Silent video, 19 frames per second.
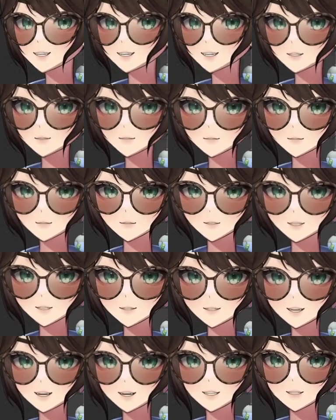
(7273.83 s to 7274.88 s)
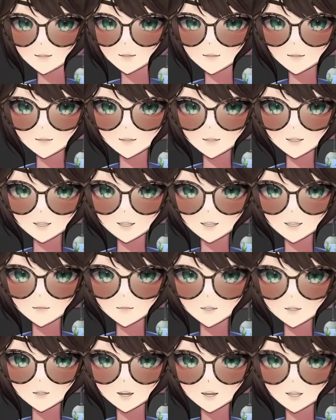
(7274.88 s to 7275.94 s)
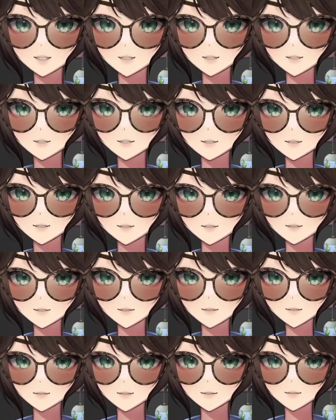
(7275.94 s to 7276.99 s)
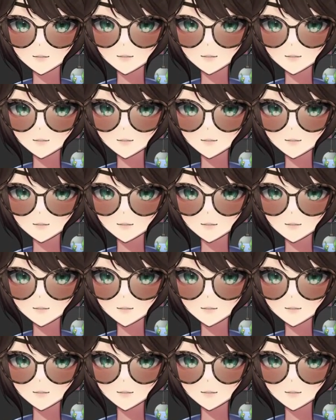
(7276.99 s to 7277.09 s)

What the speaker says: for me right now, this is kind of a pain in the ass.